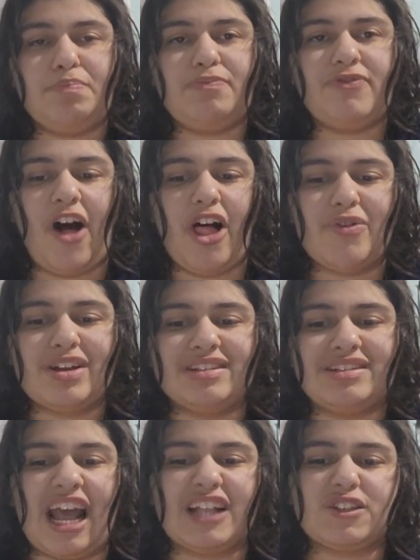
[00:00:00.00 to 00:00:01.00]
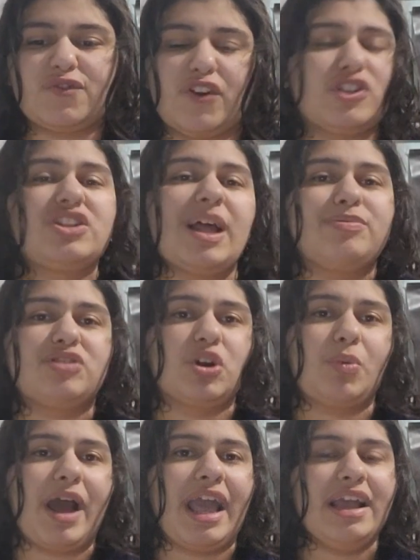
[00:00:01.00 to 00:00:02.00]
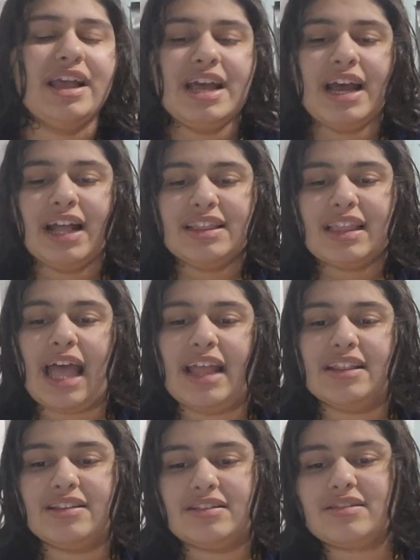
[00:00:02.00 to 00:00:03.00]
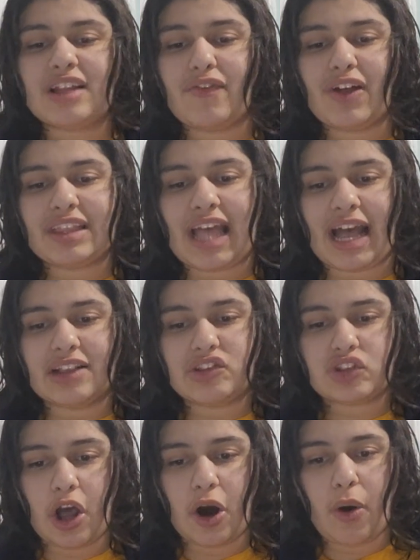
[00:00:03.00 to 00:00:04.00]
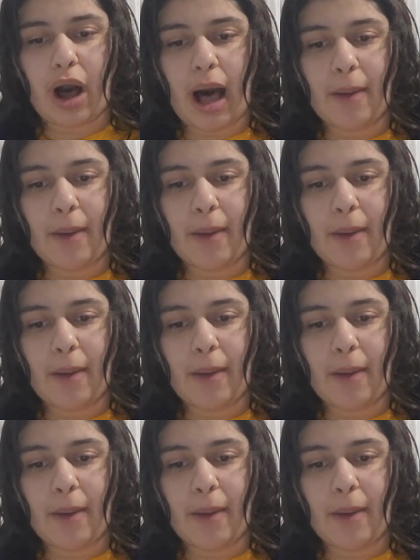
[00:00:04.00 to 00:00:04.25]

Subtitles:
follow in his dad's footsteps in a way and stuff like that. So,